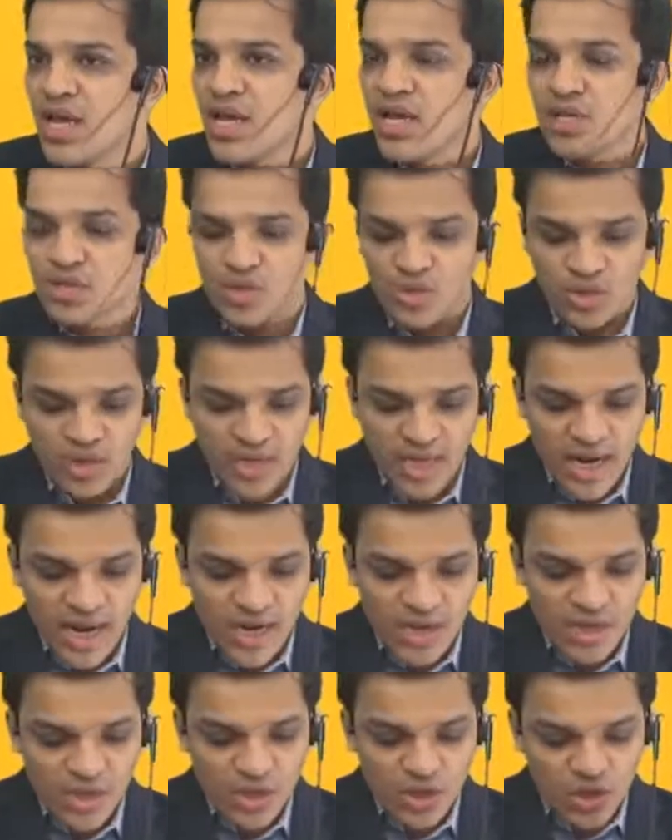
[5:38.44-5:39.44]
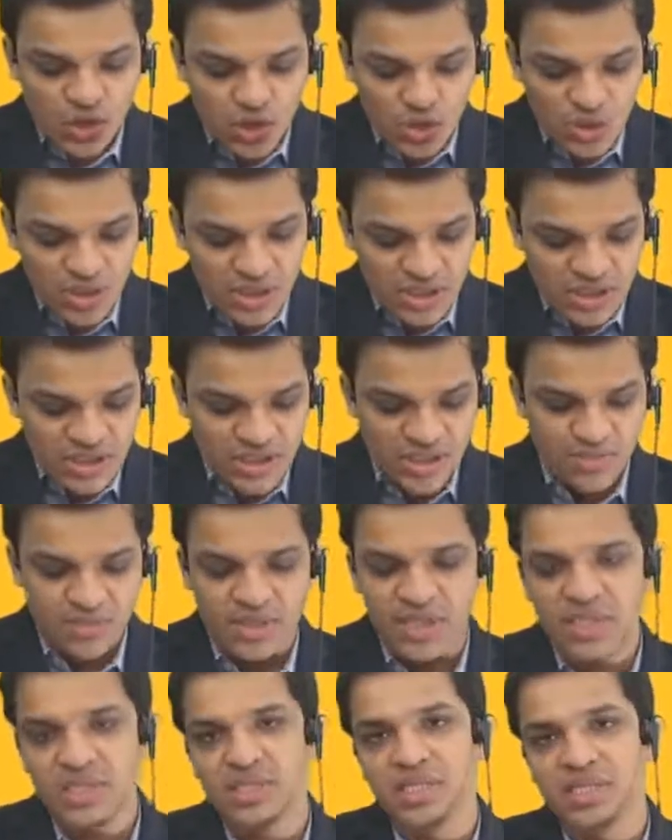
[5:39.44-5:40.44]
So there are two systems
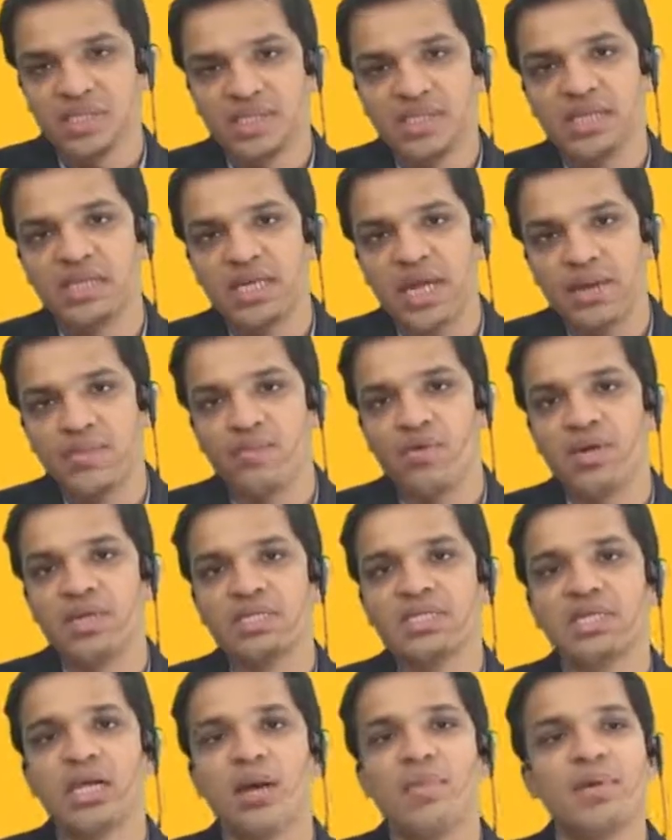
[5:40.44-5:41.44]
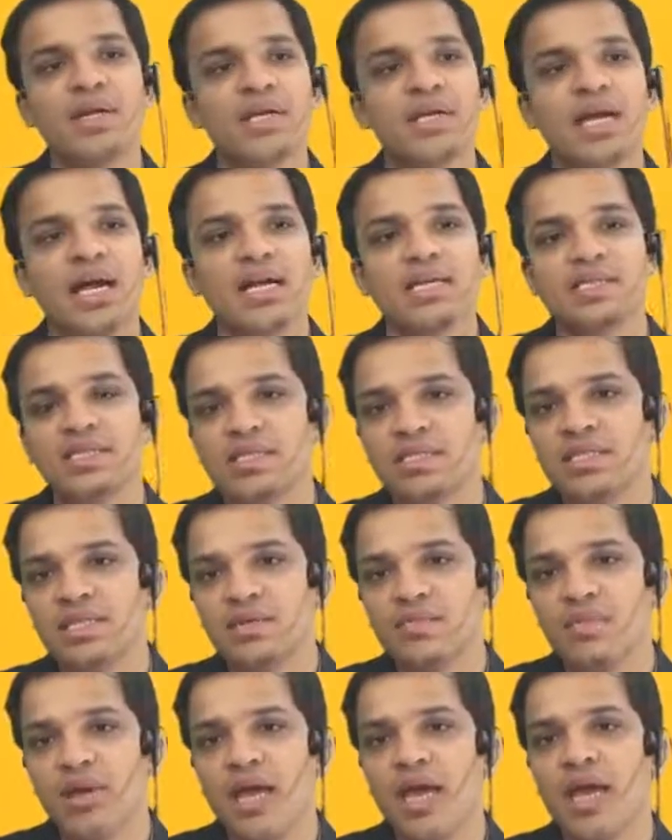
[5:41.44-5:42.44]
in just-in-time. One is Kanban card
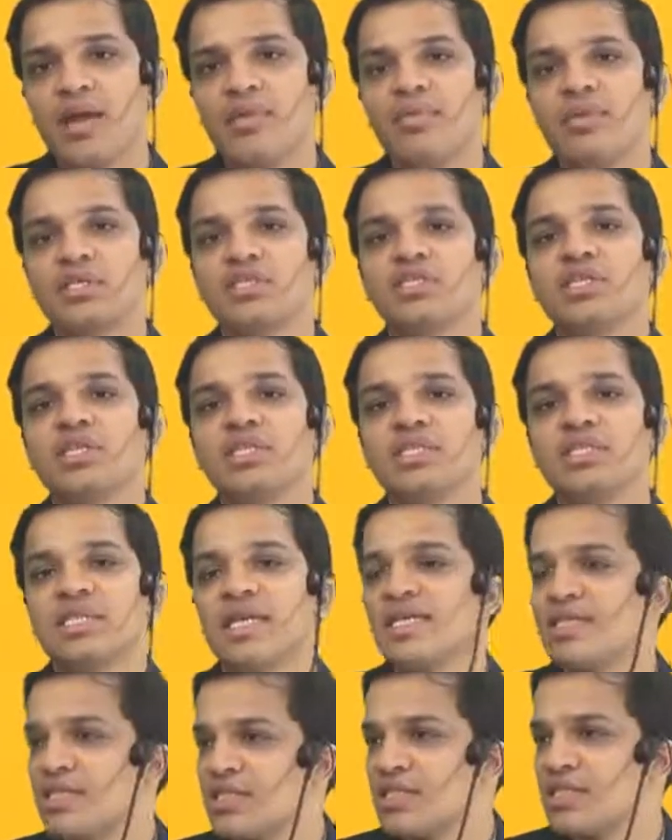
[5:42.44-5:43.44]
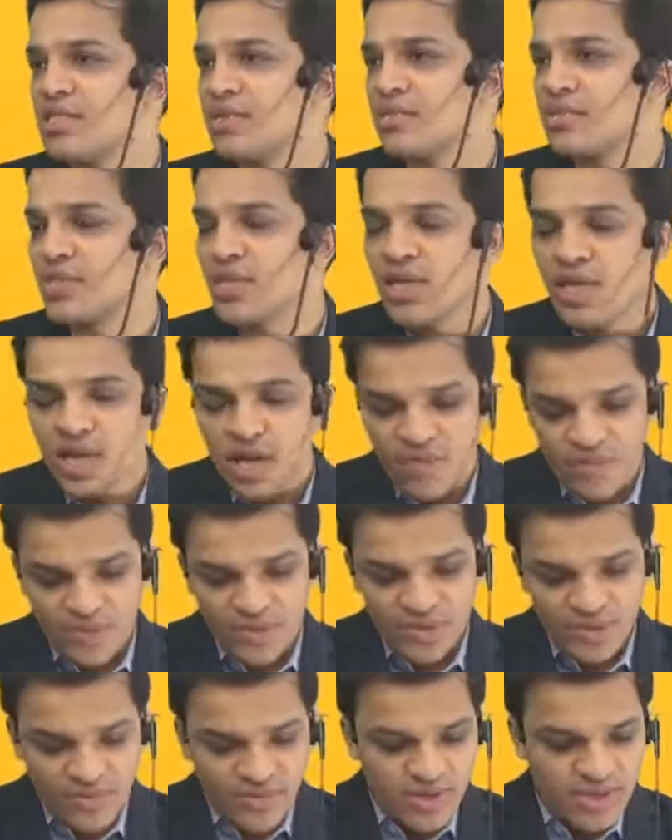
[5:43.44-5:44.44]
system and machining cell systems,
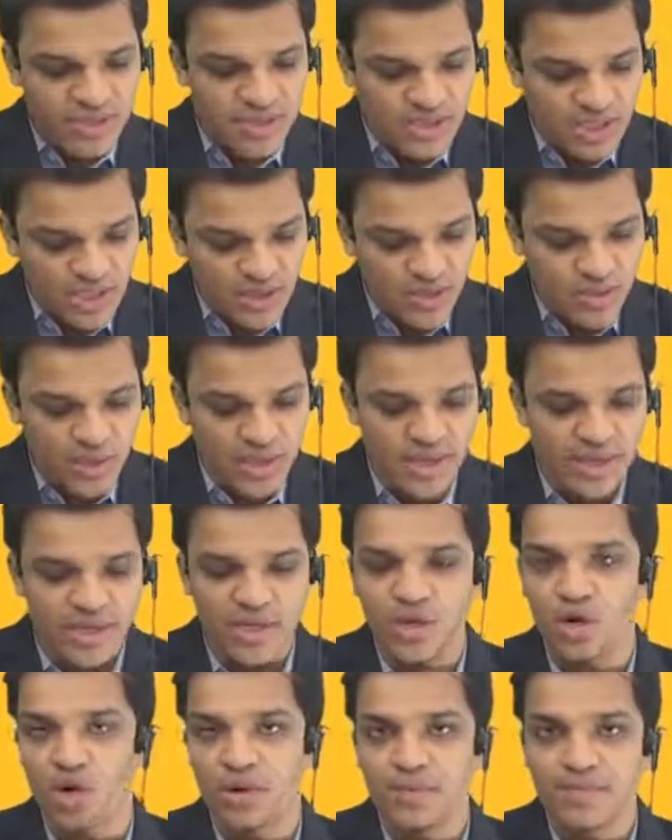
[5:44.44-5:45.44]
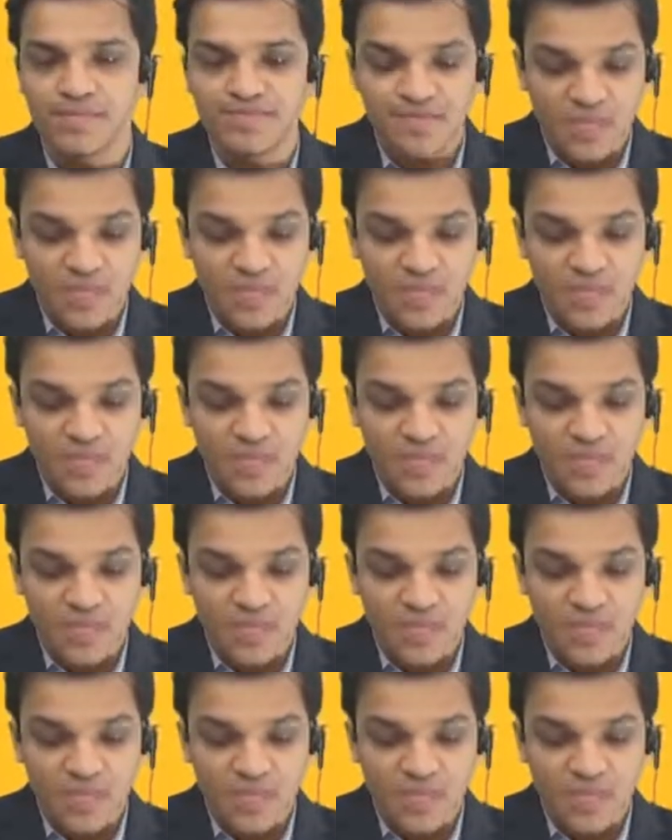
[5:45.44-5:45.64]
which we will discuss later on.